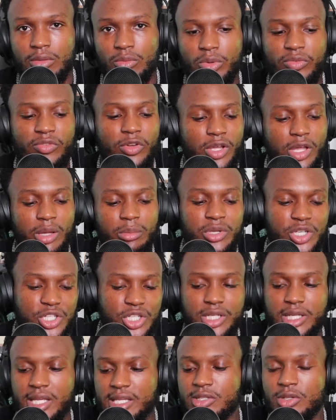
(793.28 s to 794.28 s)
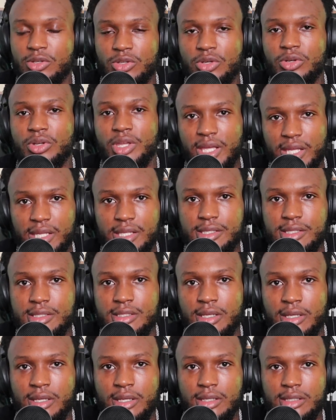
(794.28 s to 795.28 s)
with a commission that's on your
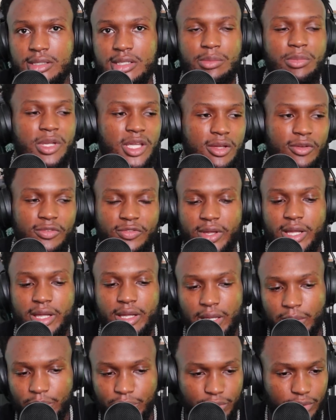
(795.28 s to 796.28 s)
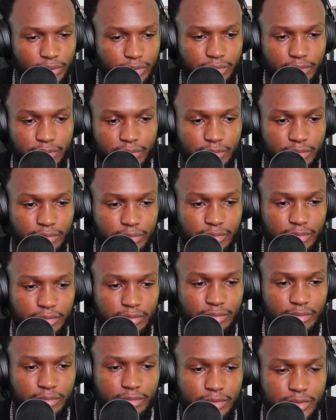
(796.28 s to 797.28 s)
case to make a fight happen.
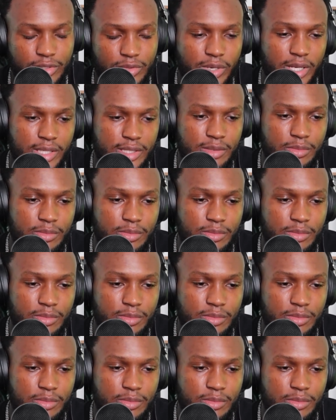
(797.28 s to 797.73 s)
It's quite